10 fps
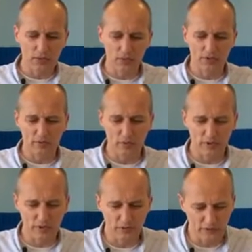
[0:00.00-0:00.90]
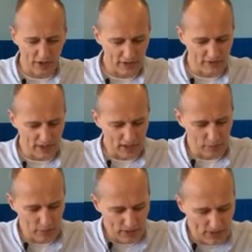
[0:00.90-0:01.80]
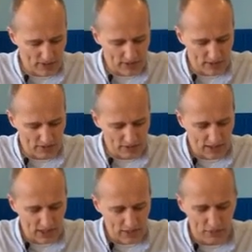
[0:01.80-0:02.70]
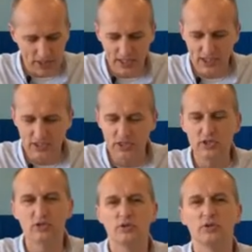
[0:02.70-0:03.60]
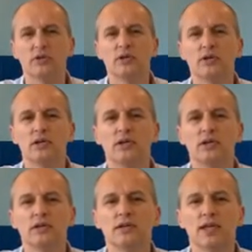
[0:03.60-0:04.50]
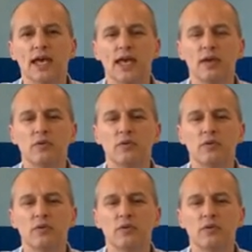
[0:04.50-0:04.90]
with a faith that had been instilled in him, and he knew that he